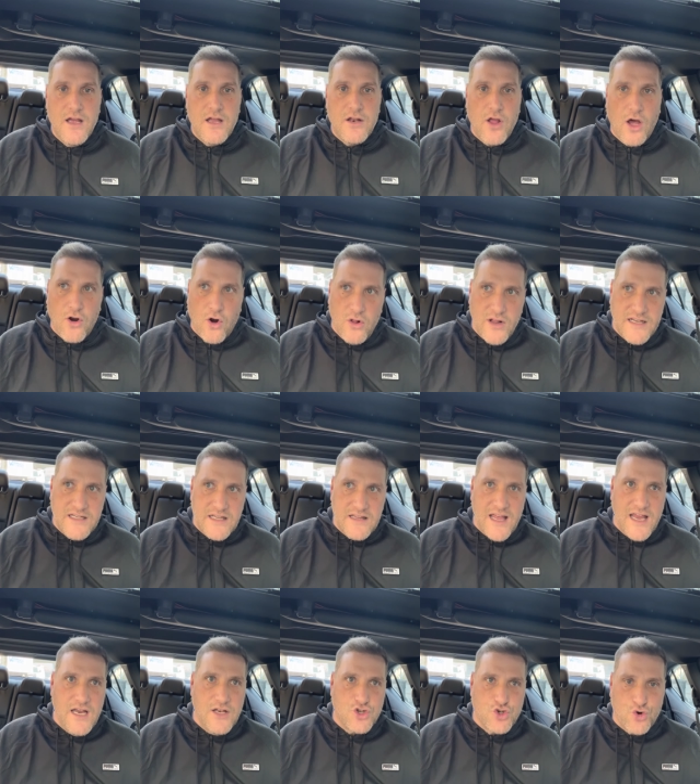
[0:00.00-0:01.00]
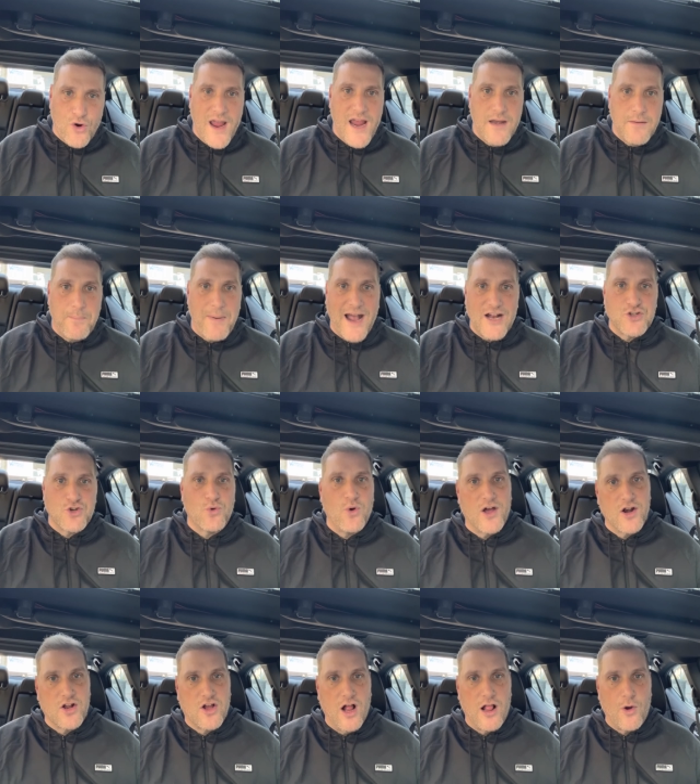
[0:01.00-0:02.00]
Not only did they trade Patrick
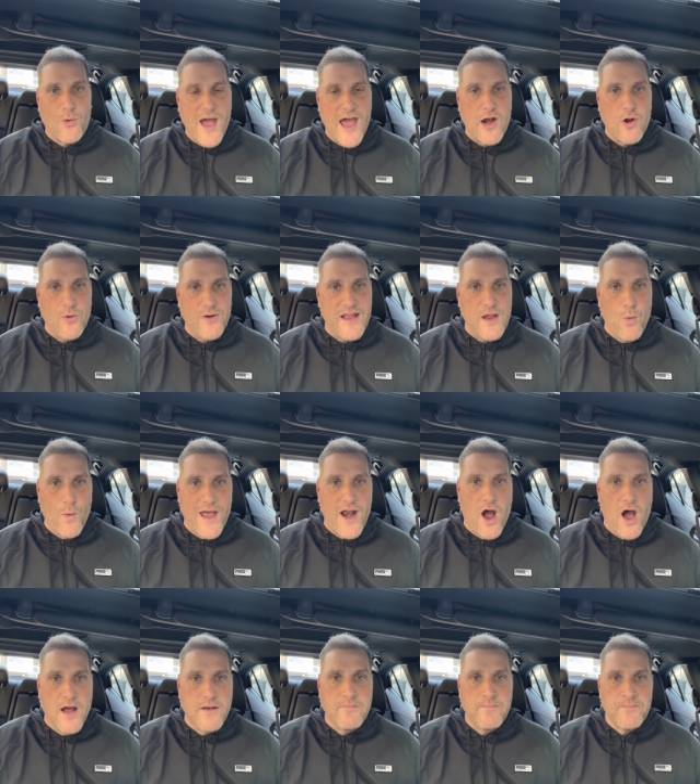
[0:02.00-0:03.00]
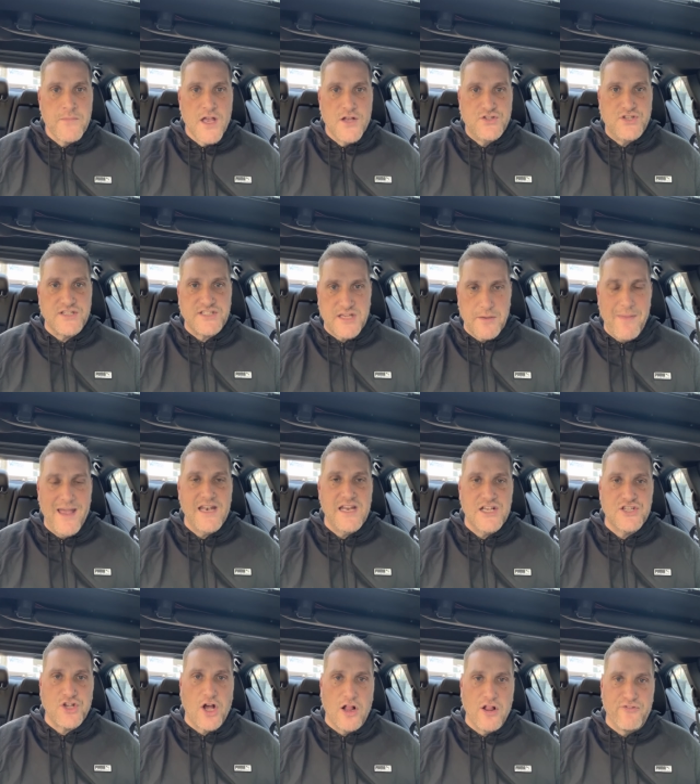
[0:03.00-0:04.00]
Watt to Colorado and he went on to cement
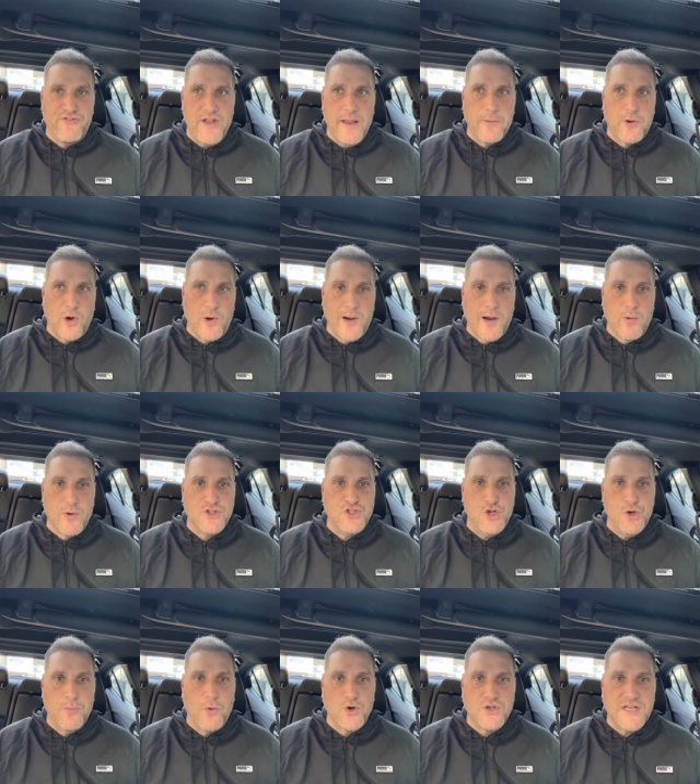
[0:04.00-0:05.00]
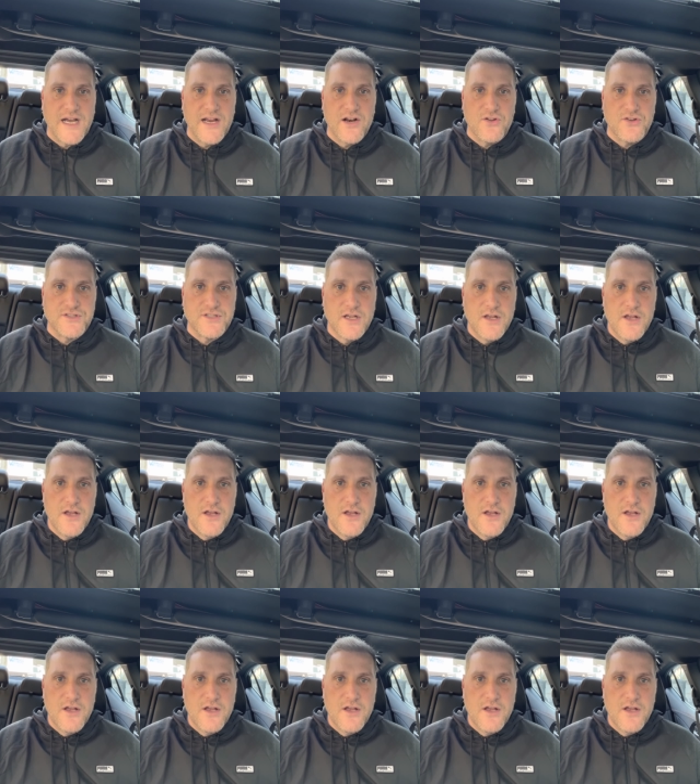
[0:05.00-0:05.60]
his Hall of Fame career with two more titles,